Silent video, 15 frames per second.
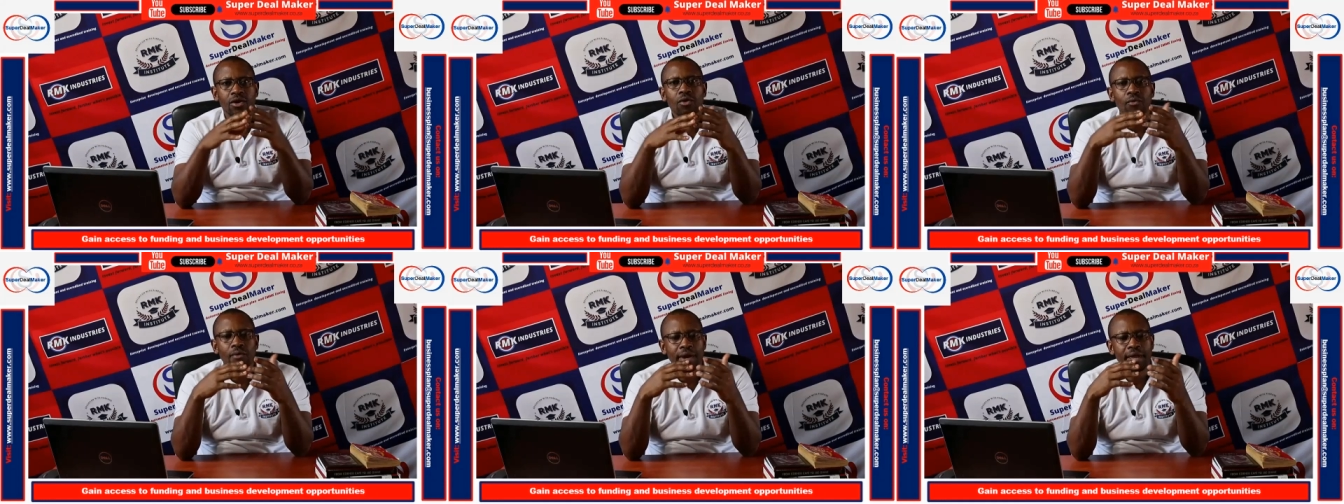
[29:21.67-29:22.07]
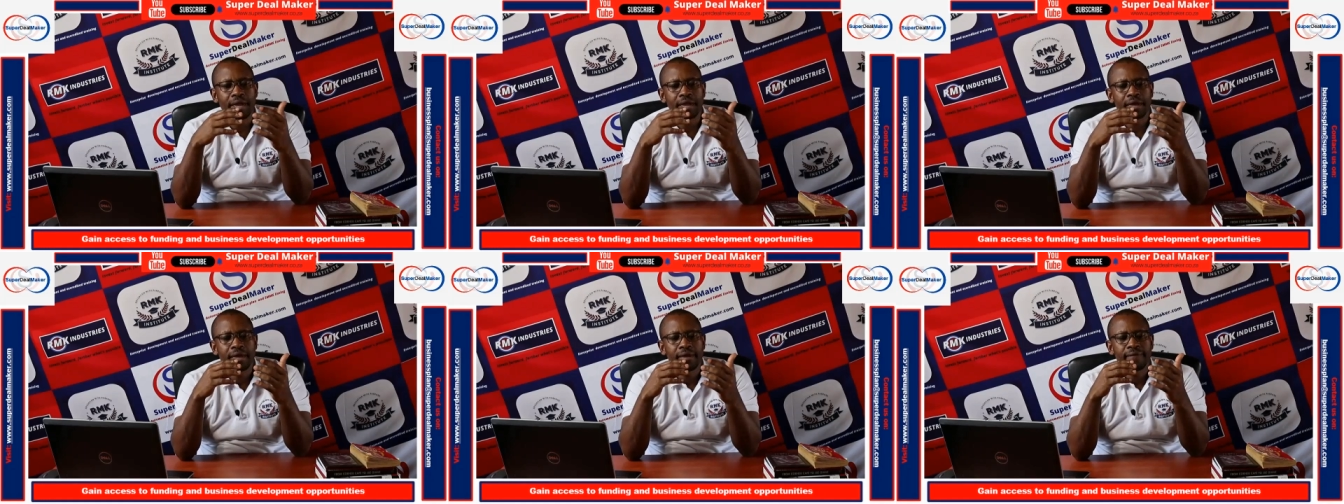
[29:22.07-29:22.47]

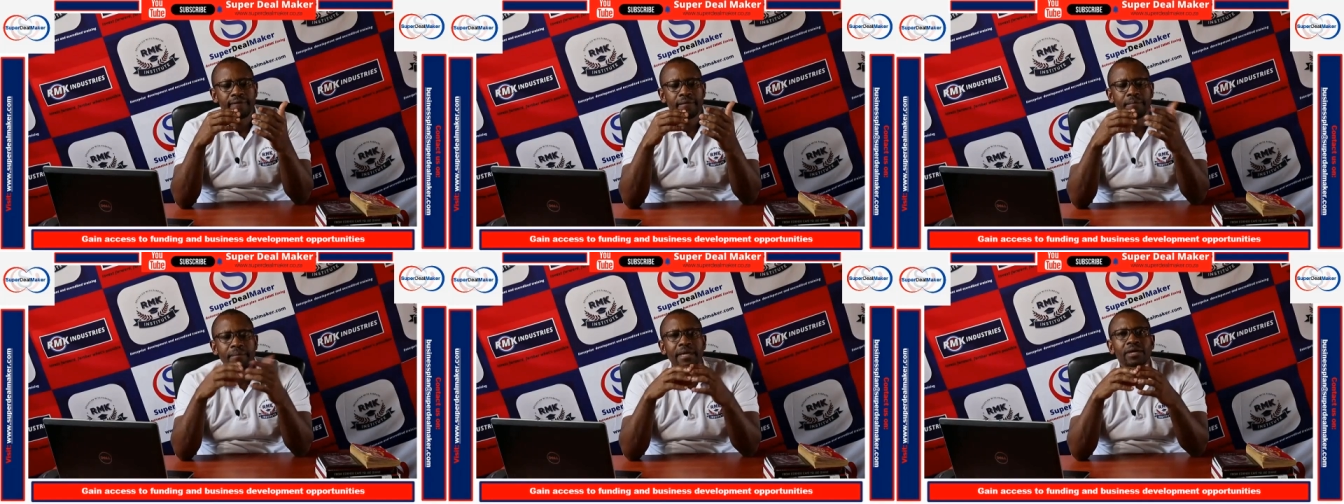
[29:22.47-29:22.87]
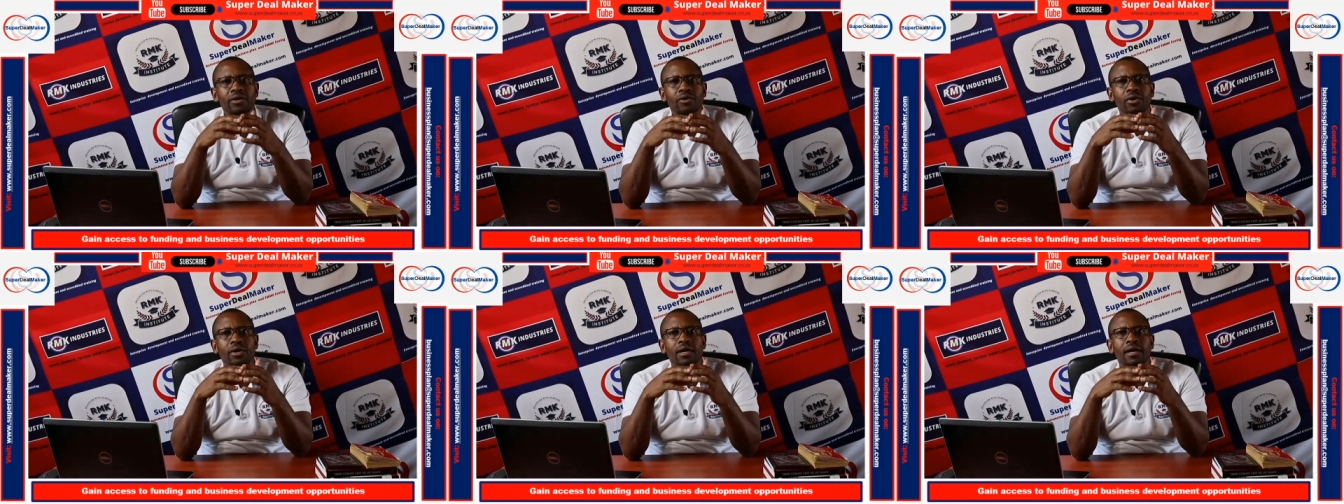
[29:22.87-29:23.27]
where the
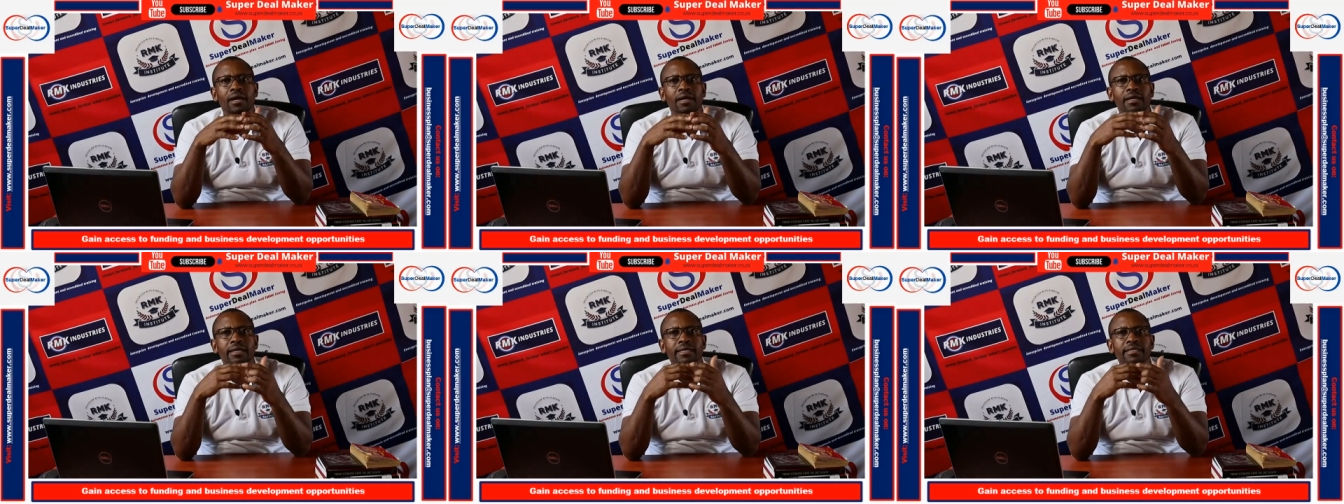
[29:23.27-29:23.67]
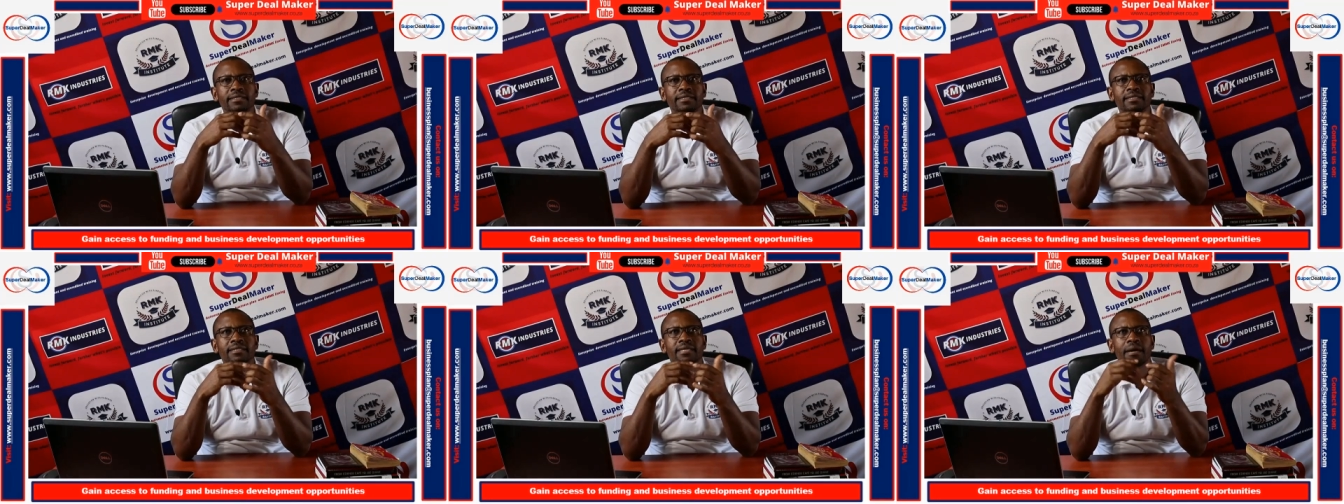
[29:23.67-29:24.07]
payroll
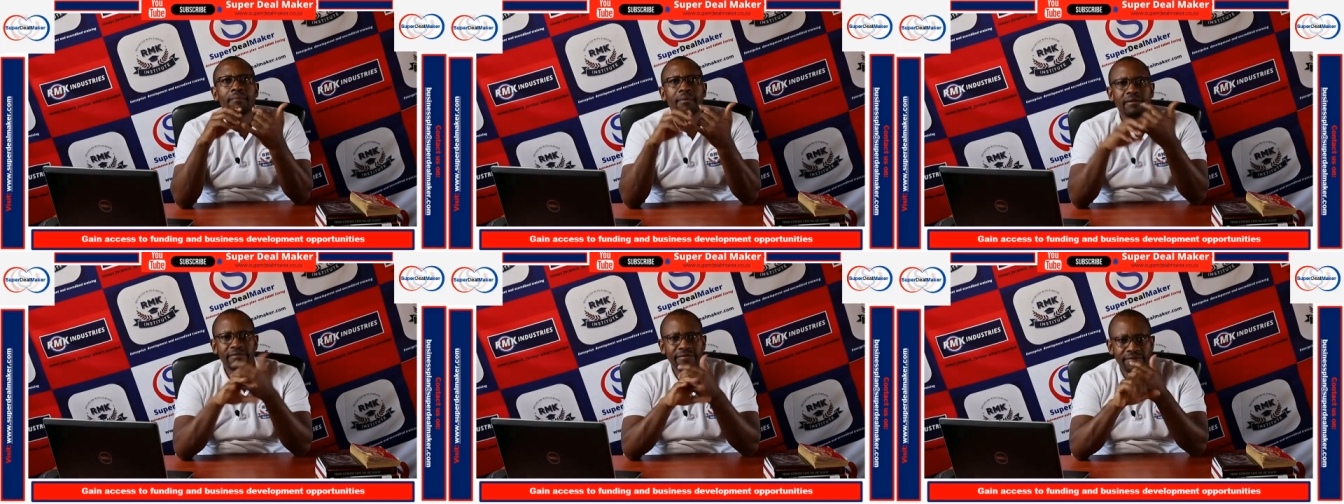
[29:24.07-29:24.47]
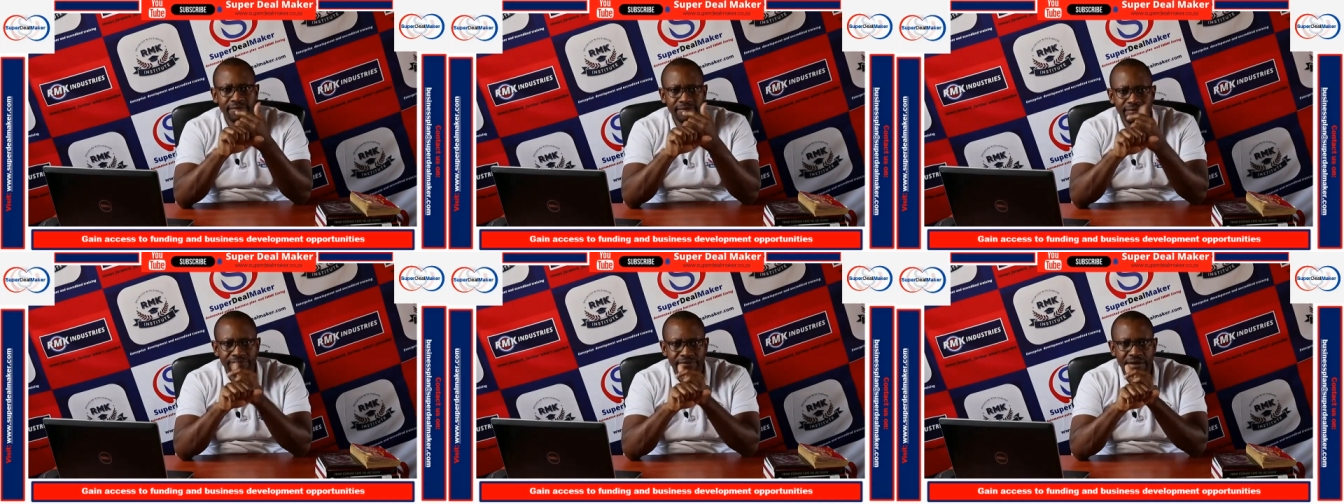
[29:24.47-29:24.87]
is above
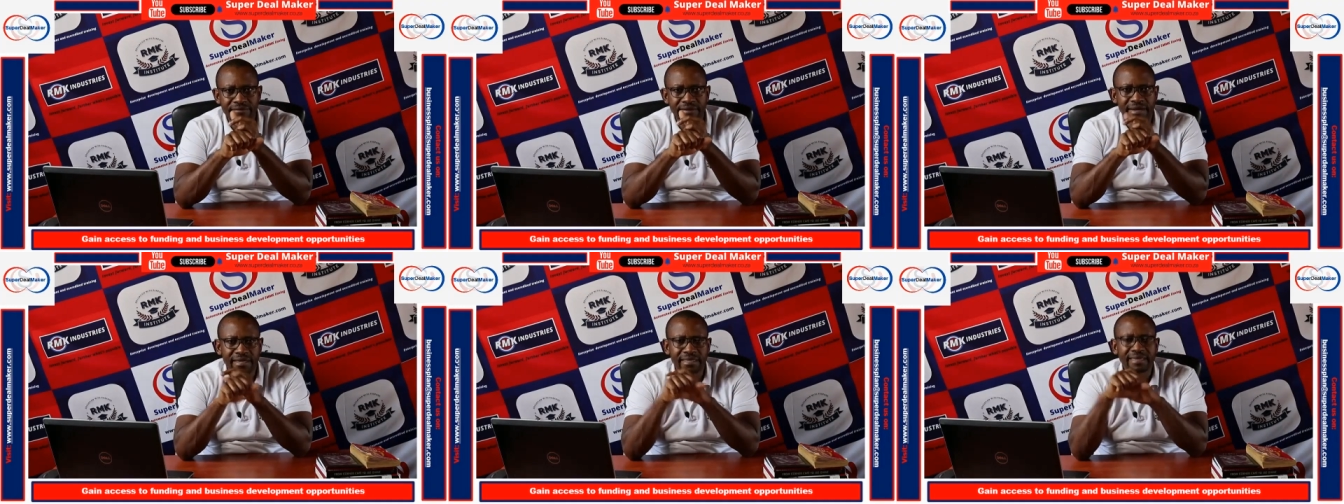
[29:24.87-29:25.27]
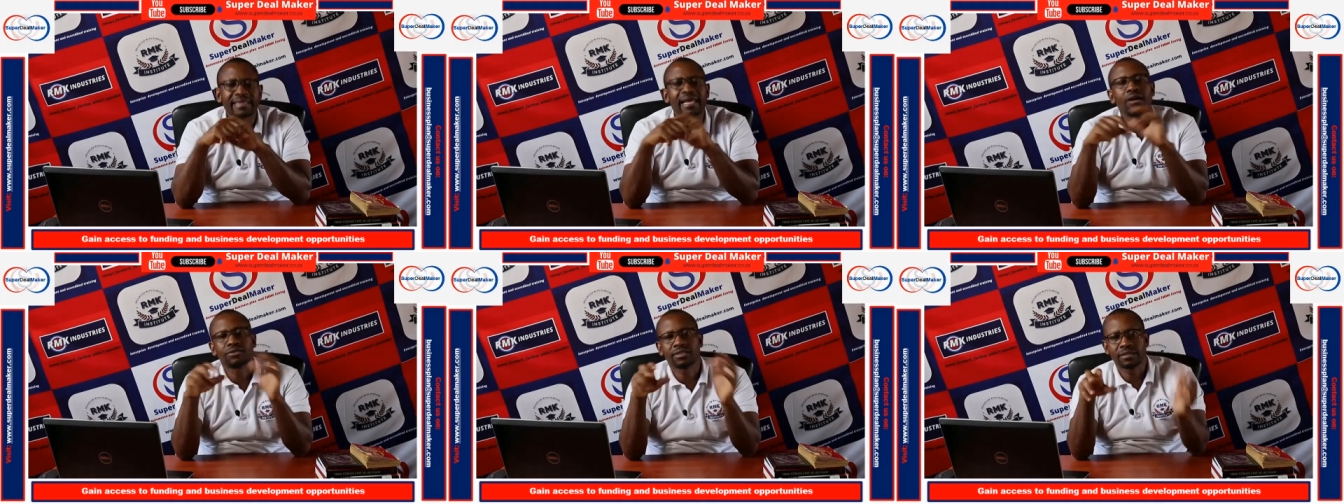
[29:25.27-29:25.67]

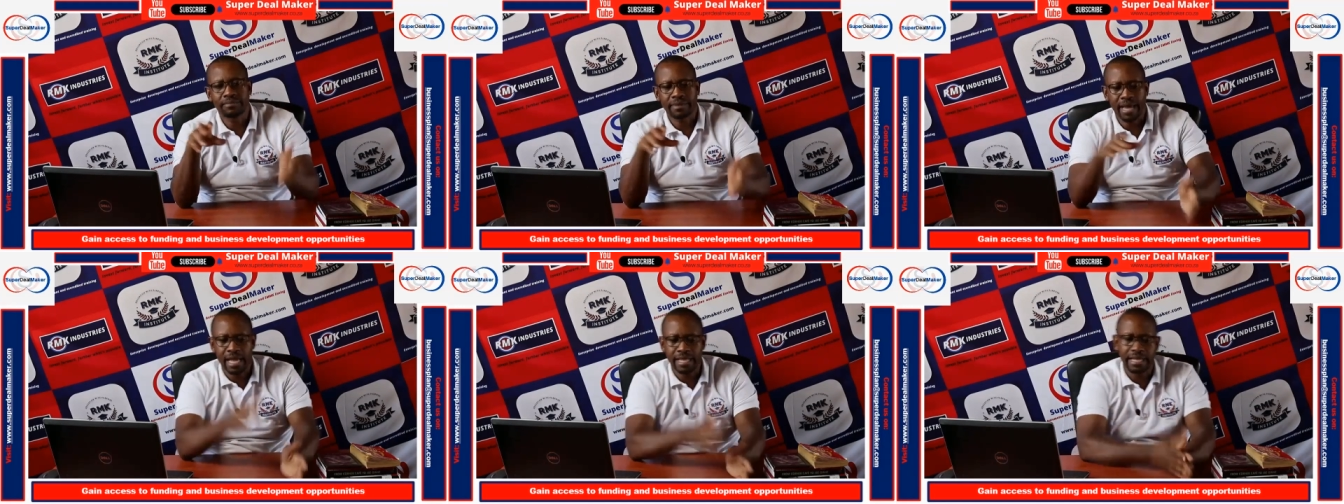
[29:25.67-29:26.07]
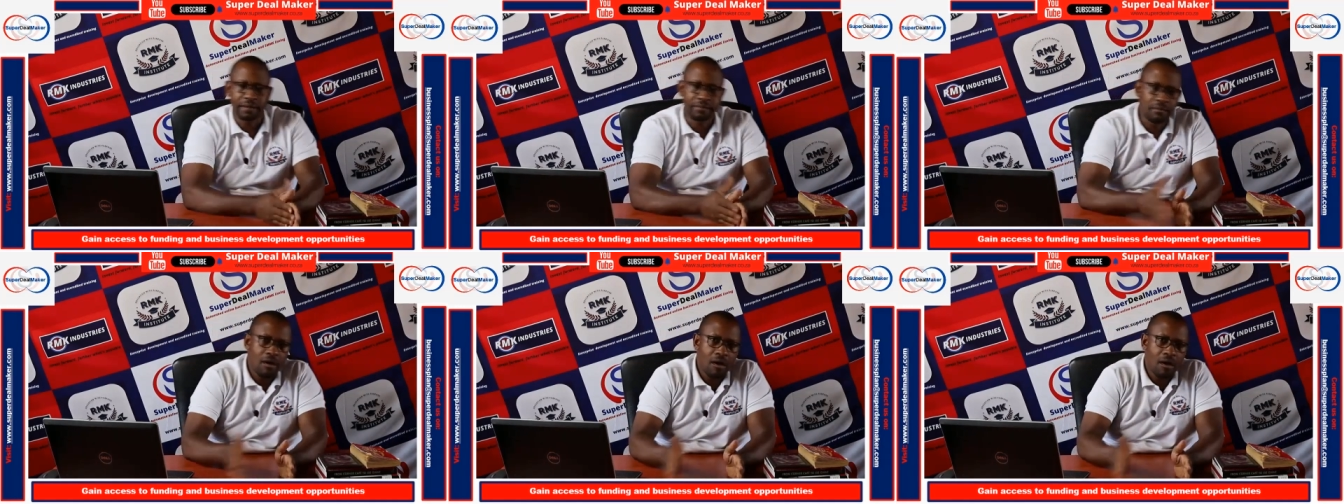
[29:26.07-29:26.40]
500,000 per annum,